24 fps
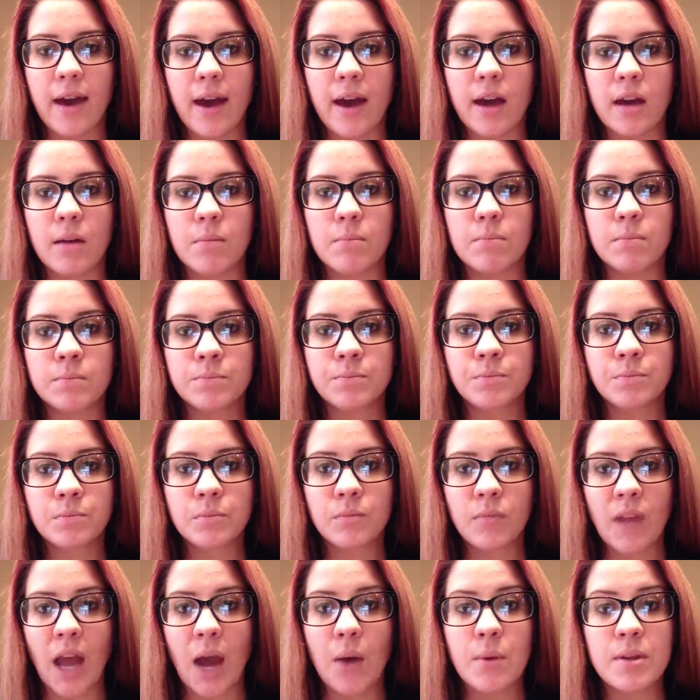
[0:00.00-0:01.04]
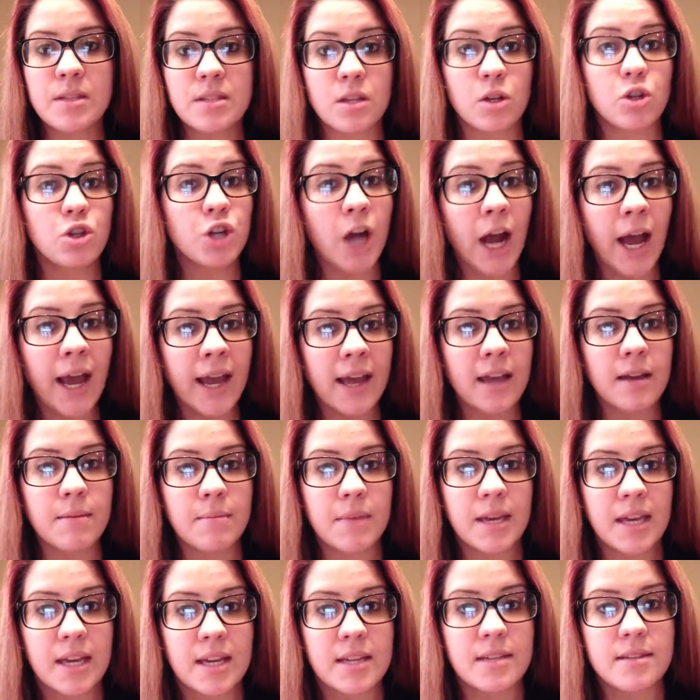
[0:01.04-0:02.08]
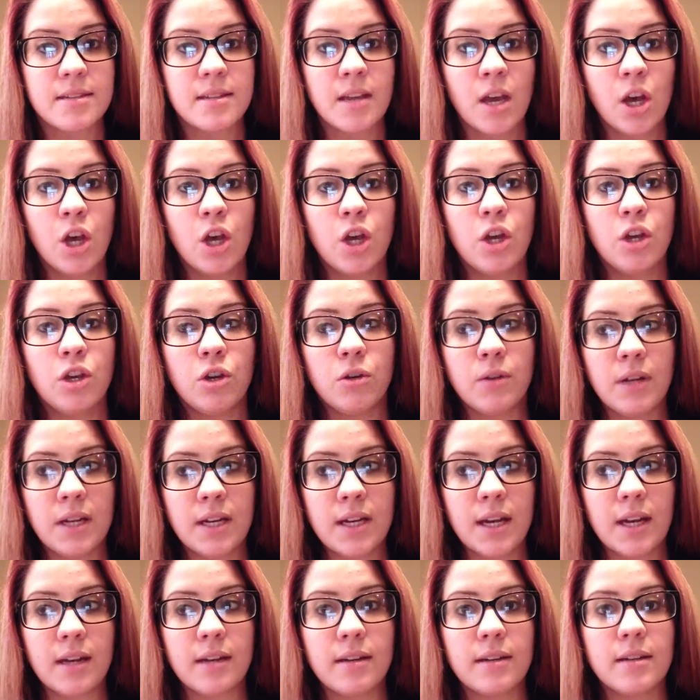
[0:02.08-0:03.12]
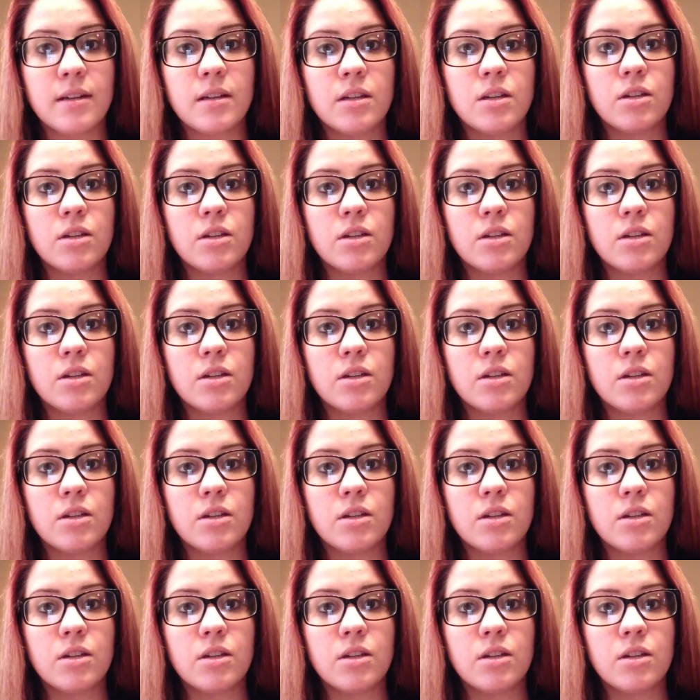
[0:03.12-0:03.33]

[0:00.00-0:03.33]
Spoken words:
I would still try it, because you need to